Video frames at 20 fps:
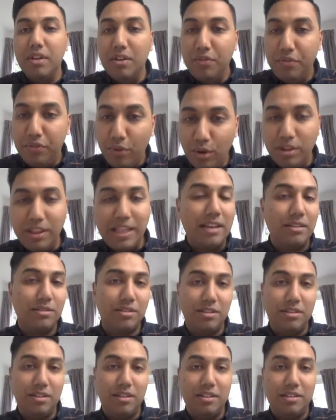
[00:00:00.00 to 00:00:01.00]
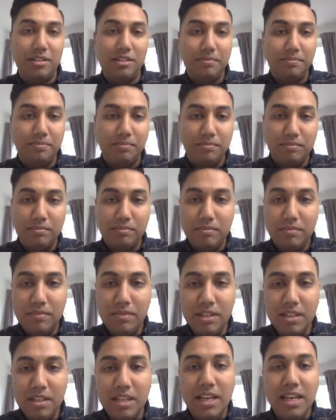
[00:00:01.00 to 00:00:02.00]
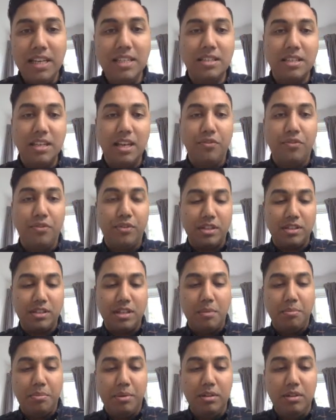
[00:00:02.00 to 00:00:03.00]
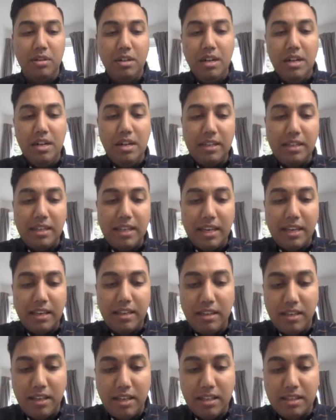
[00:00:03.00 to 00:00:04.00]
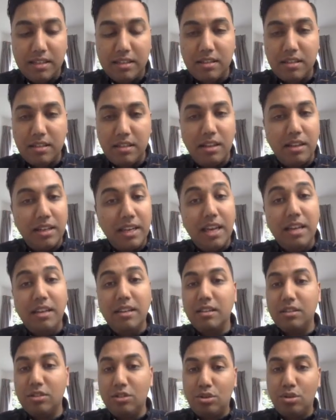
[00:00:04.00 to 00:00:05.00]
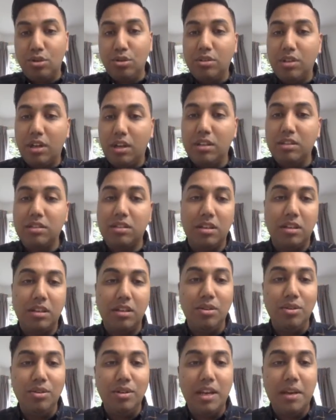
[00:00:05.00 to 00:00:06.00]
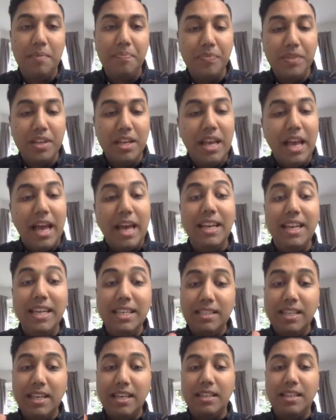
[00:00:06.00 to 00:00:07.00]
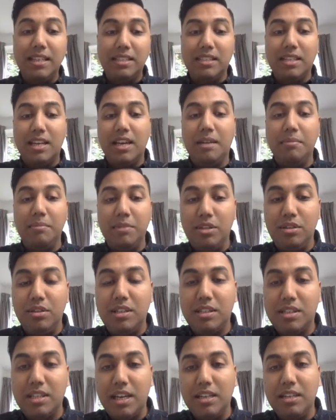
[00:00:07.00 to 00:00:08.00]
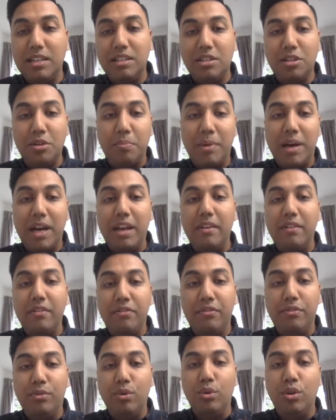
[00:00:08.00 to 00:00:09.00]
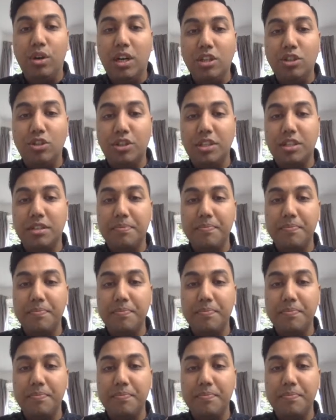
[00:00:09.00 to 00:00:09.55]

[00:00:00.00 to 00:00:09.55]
$4,000. Let's say, for example, that it's, again, $2 a unit. And let's say this time you decided to buy 400.